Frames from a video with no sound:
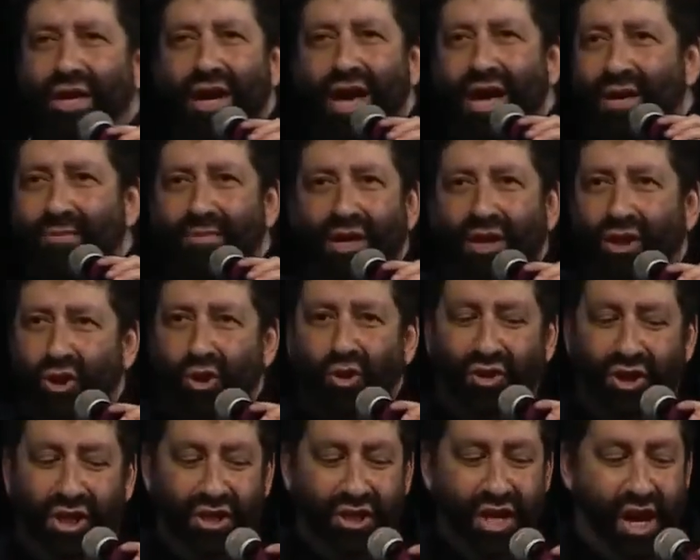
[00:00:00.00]
the enemy
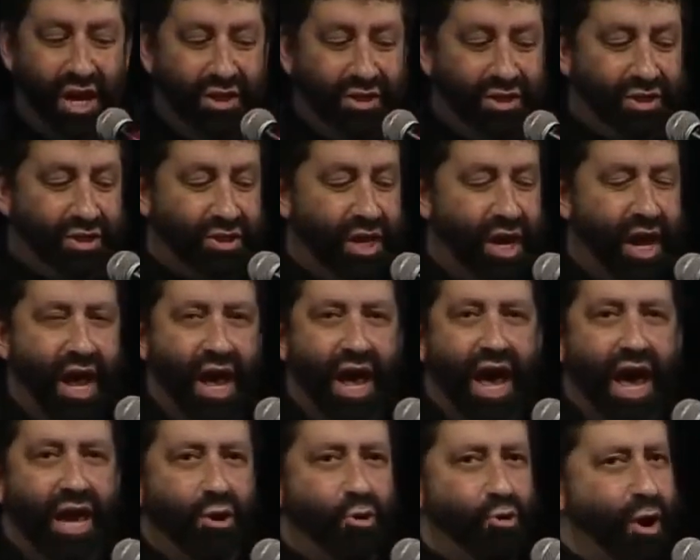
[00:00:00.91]
surely does.
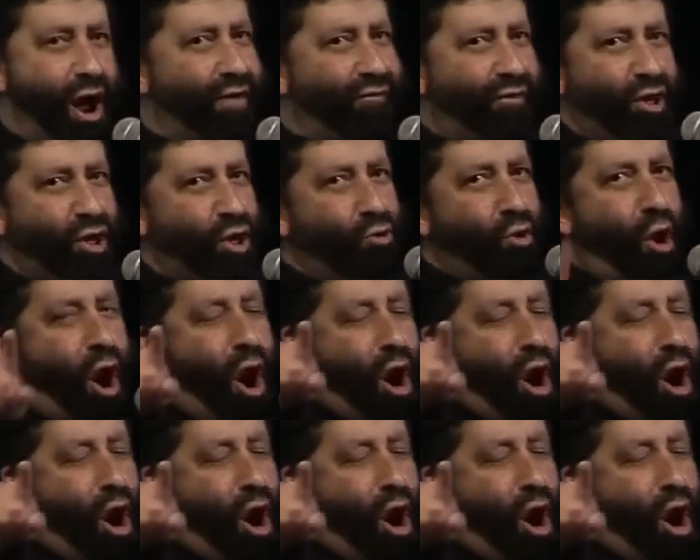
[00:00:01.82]
And whoever you